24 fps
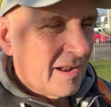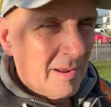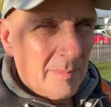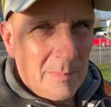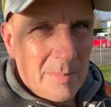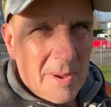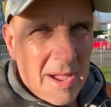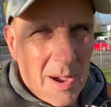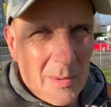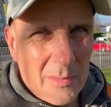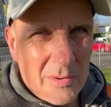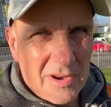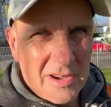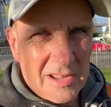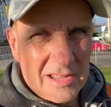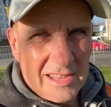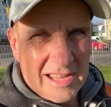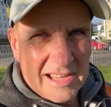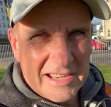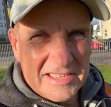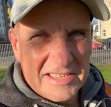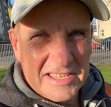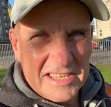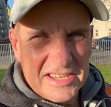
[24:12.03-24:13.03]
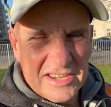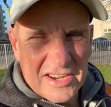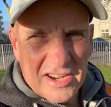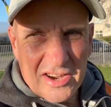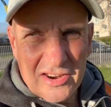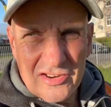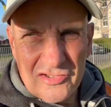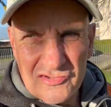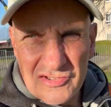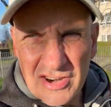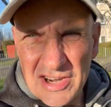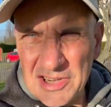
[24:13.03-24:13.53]
Power Latina
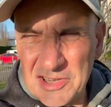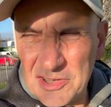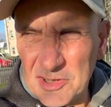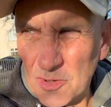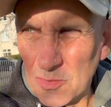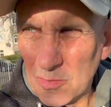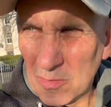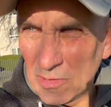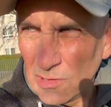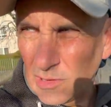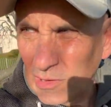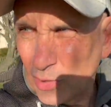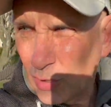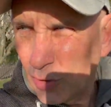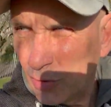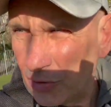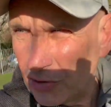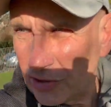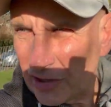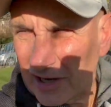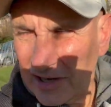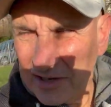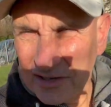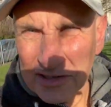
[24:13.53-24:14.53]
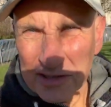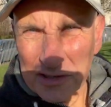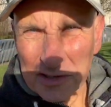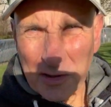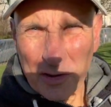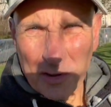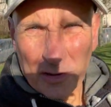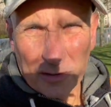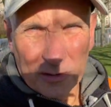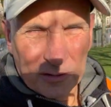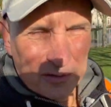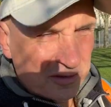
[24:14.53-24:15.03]
Radio Londres, it's
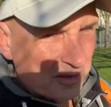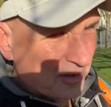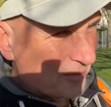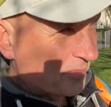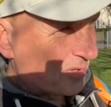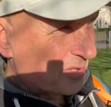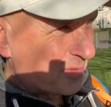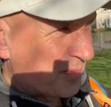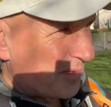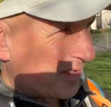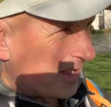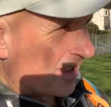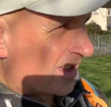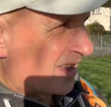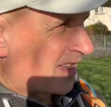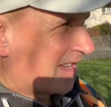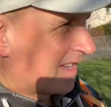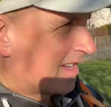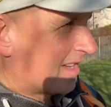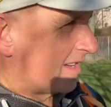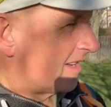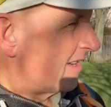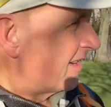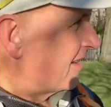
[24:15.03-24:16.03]
called. Must be like a